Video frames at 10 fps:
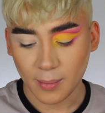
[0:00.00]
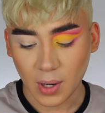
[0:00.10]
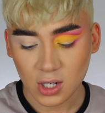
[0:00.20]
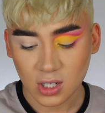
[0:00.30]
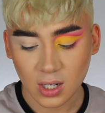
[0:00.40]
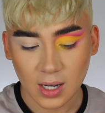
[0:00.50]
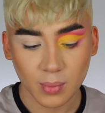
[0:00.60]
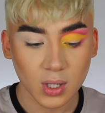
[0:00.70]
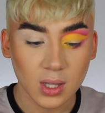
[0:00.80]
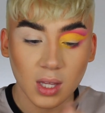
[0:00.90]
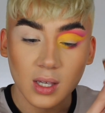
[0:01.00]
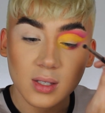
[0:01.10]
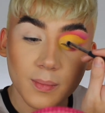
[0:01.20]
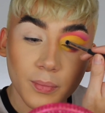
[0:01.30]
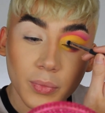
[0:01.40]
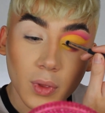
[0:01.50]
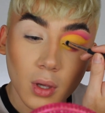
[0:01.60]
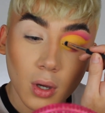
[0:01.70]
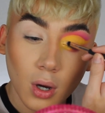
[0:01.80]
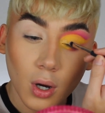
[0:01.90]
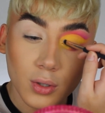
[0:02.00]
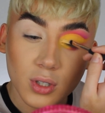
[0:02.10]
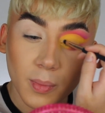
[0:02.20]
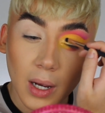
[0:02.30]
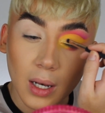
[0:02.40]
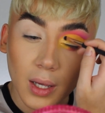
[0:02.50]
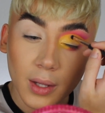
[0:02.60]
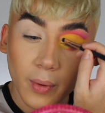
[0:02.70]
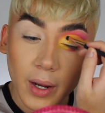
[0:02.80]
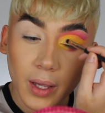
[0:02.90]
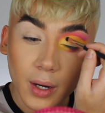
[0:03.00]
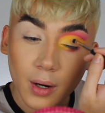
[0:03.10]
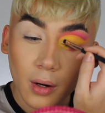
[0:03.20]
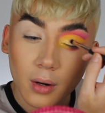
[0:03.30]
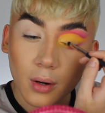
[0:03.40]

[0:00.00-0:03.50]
I'm actually gonna put this onto my lid right here.